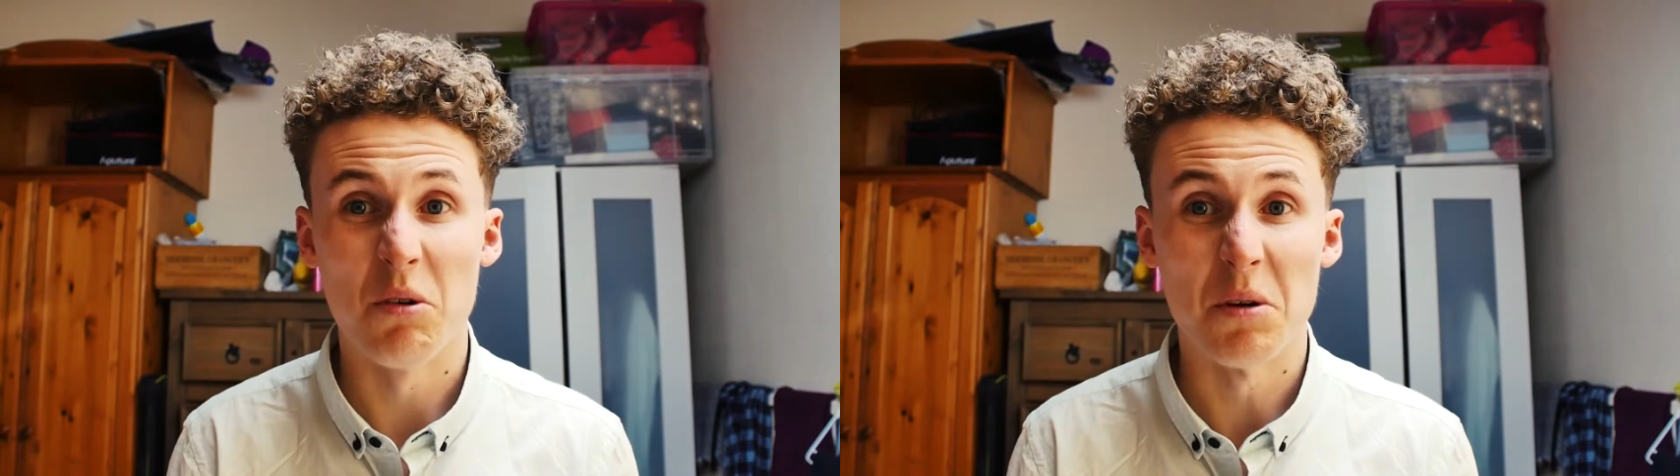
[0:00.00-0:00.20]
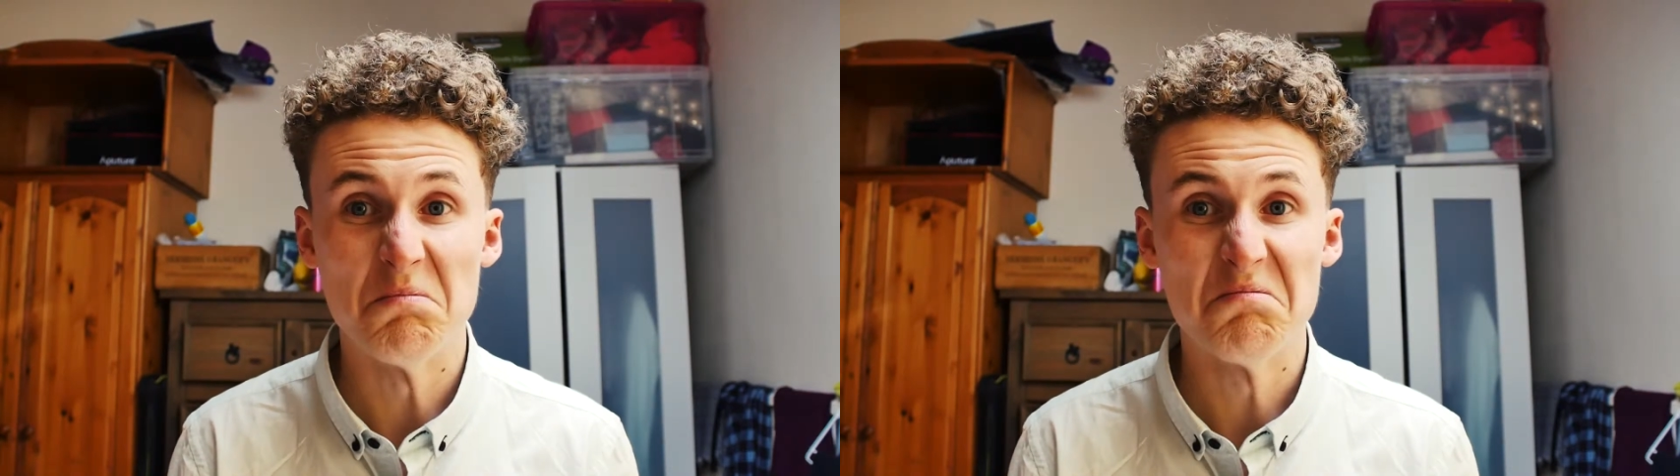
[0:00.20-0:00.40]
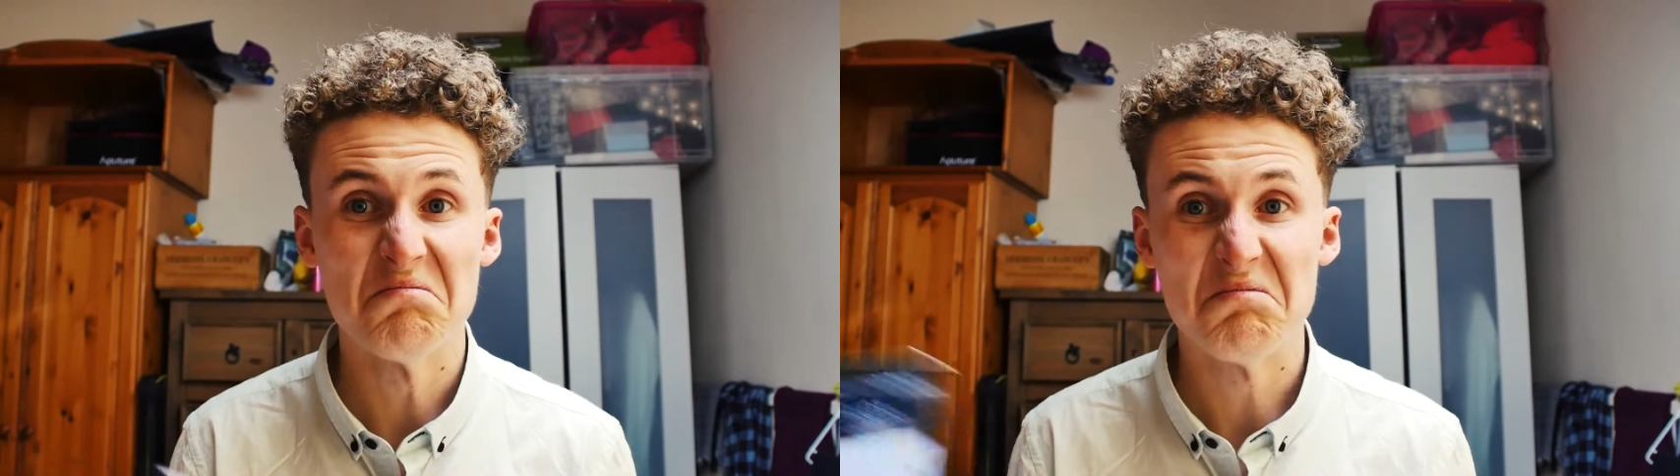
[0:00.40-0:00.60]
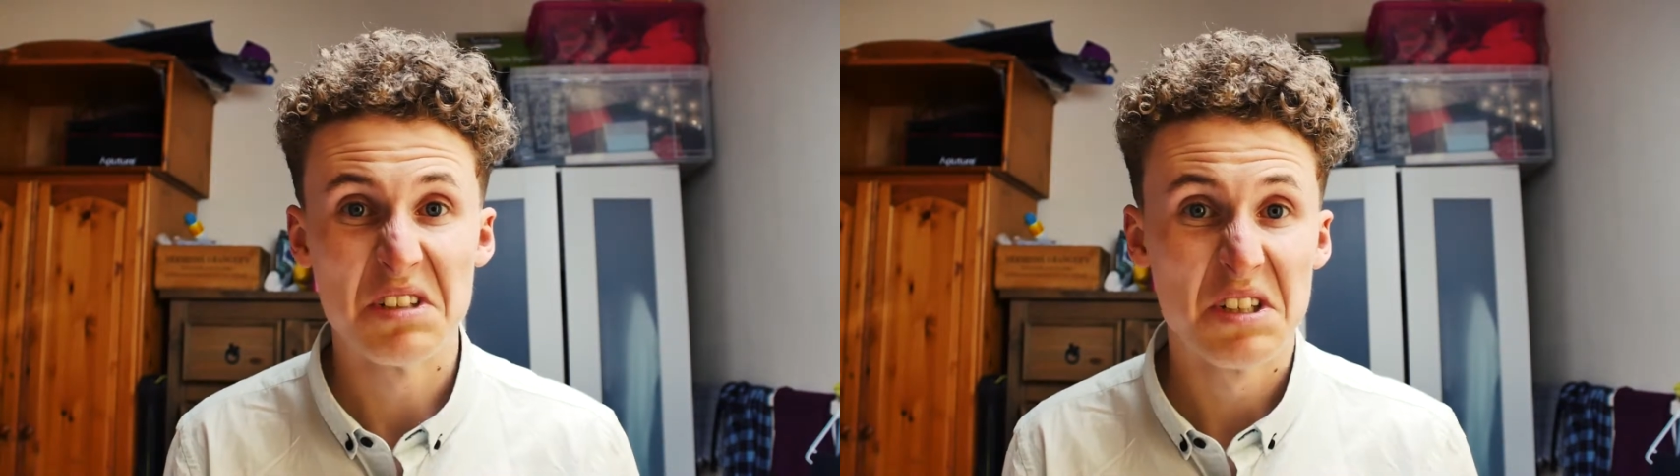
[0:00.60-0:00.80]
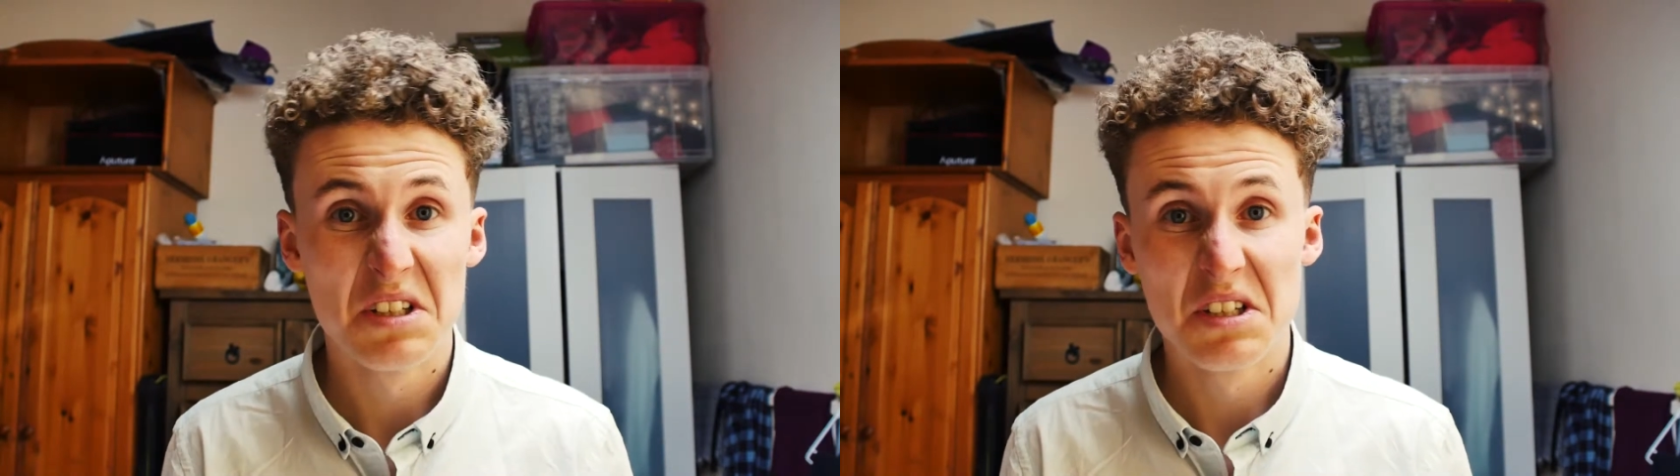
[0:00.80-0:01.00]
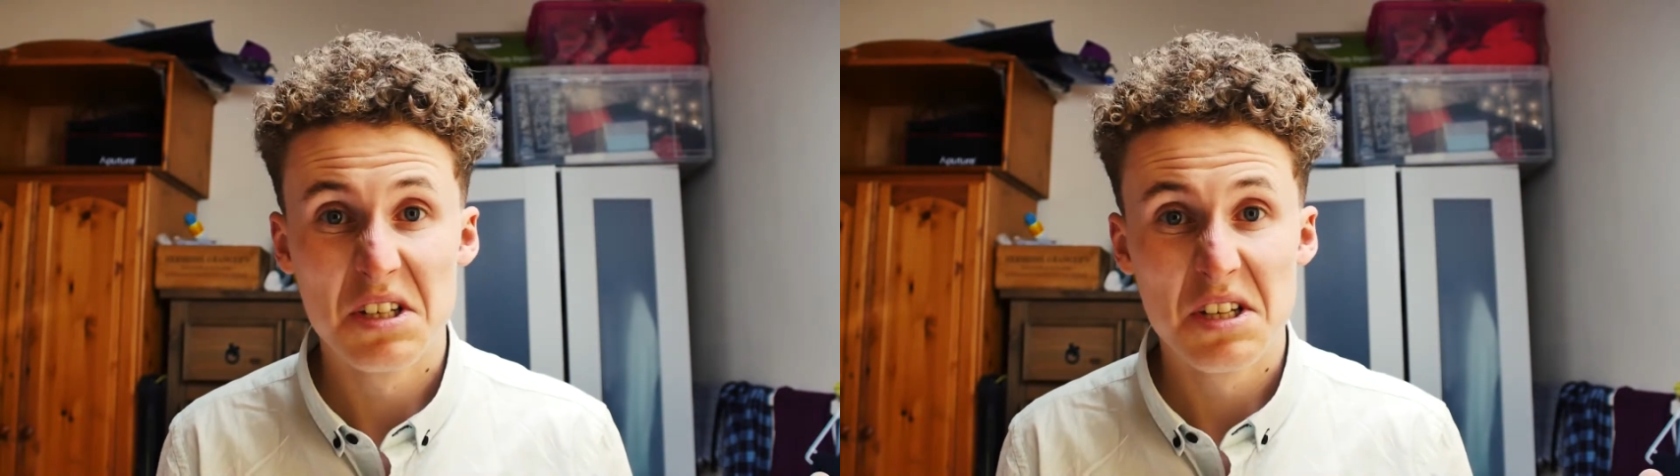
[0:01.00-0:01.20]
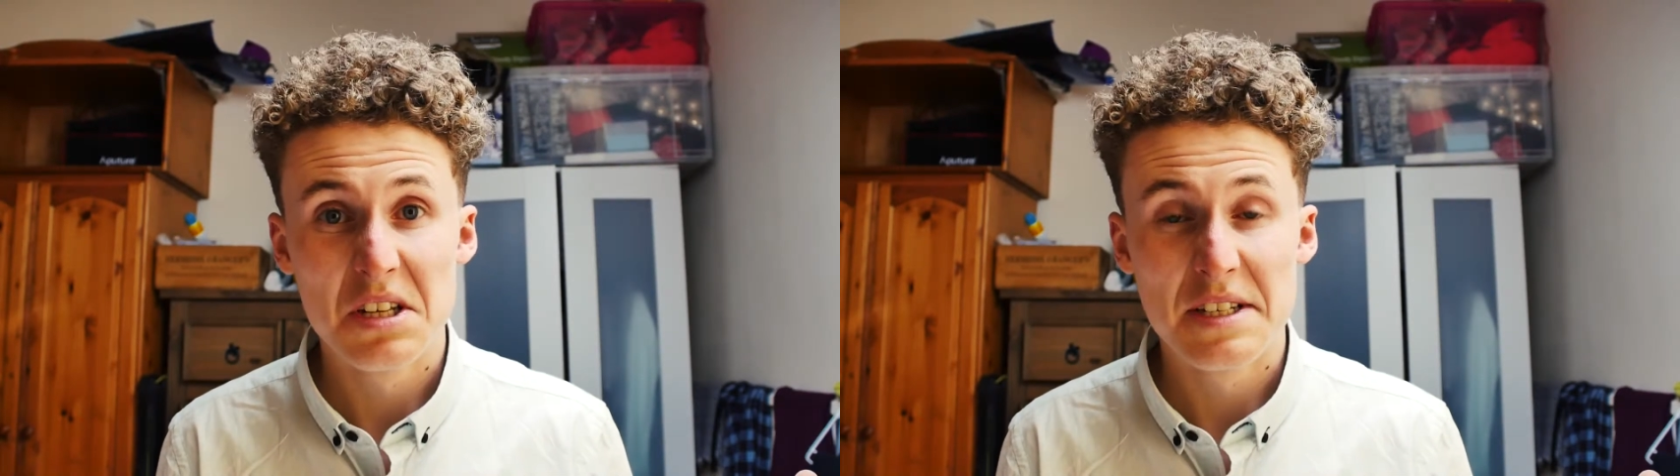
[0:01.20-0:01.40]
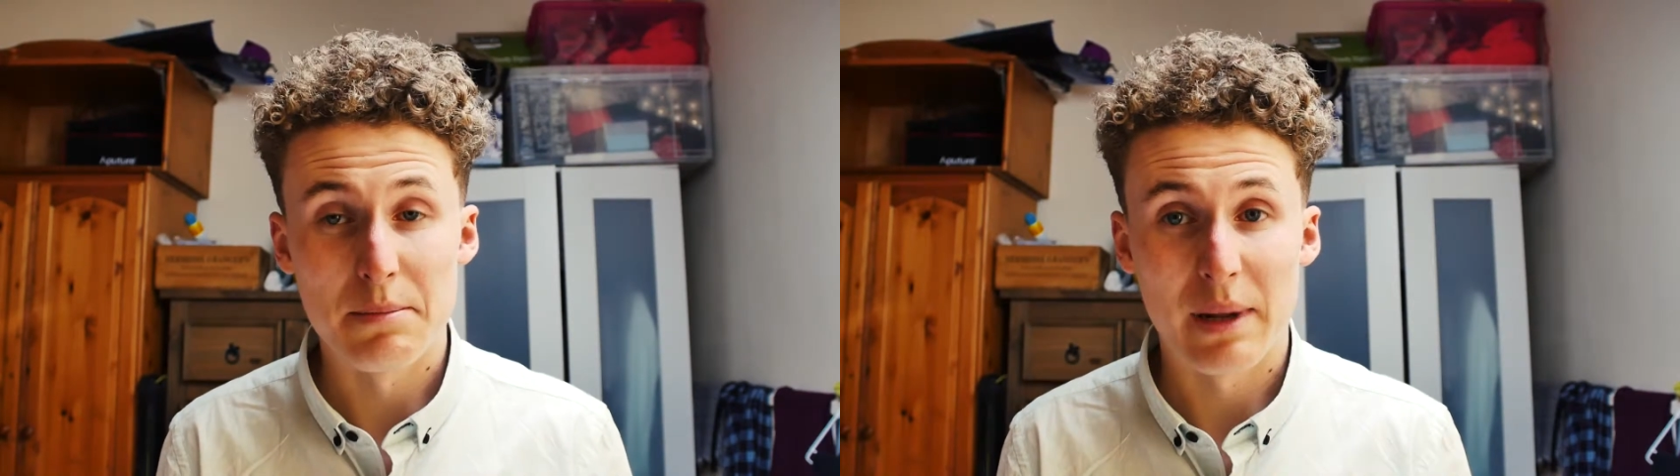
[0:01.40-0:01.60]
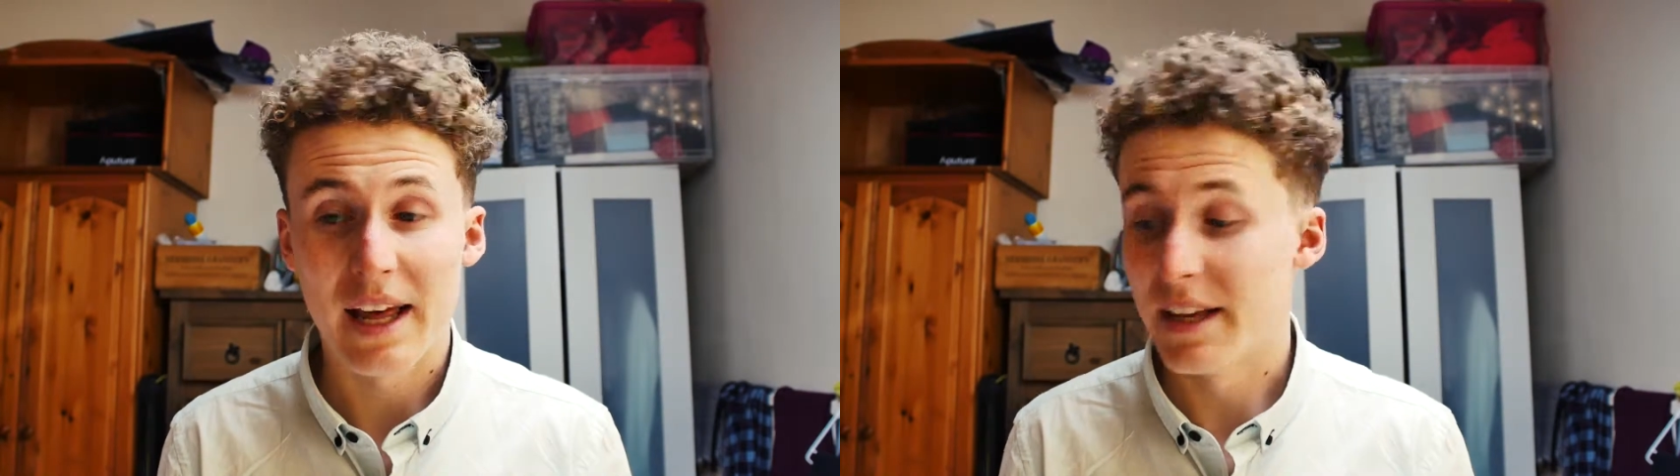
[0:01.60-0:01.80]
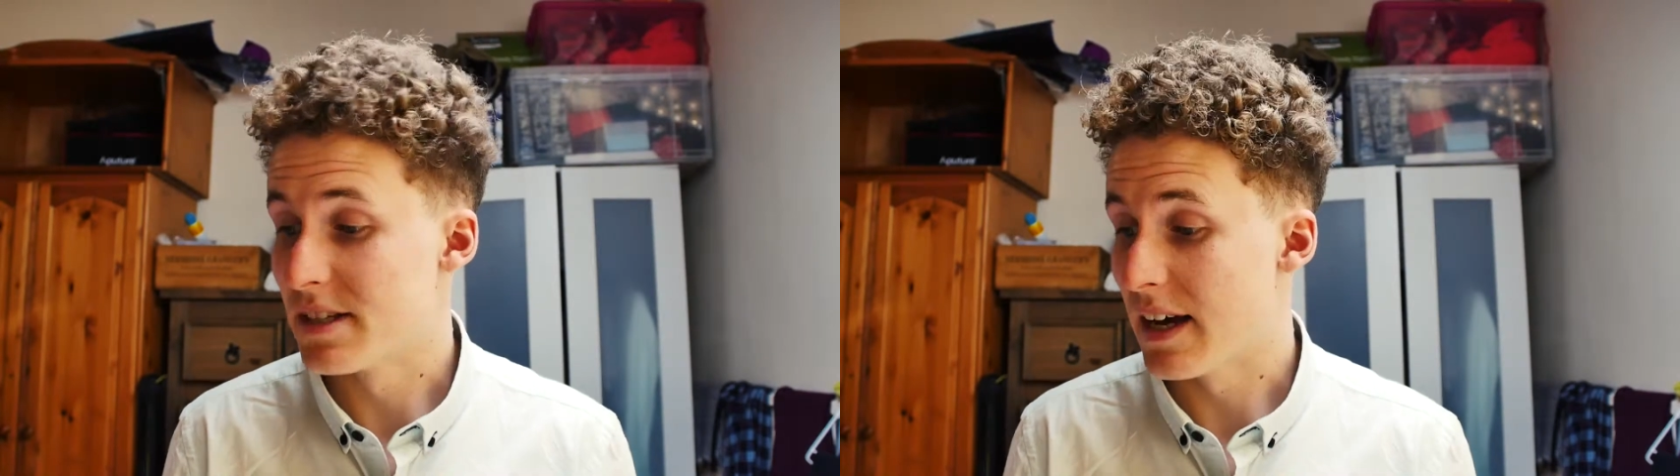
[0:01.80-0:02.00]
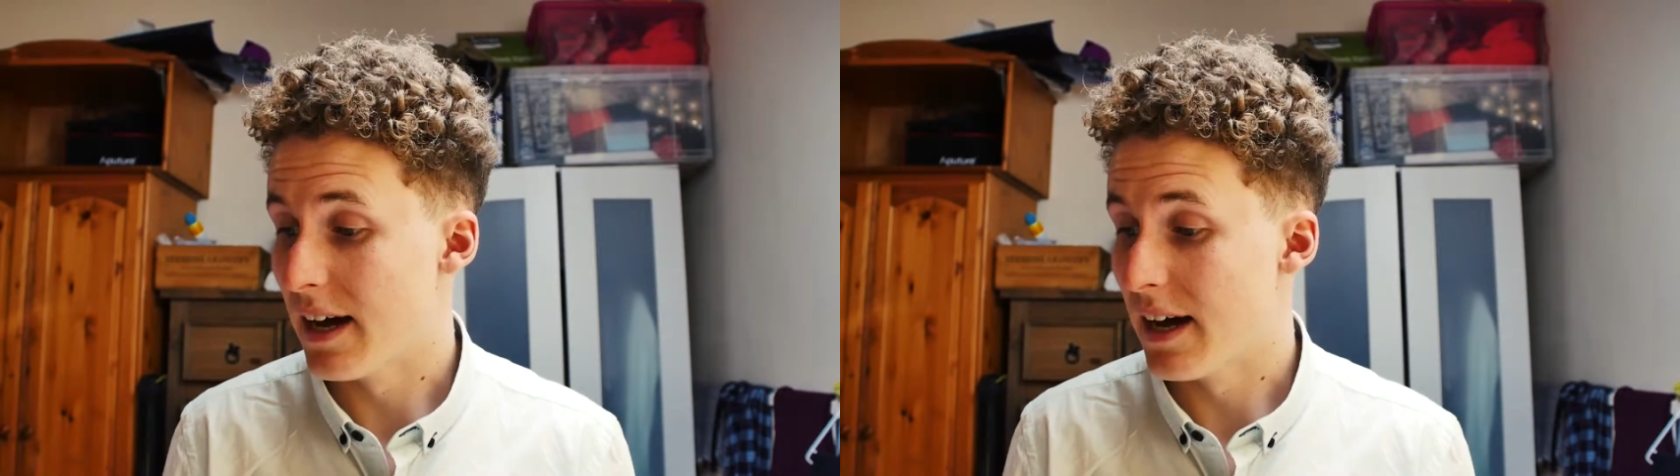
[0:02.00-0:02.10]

one. Simple as.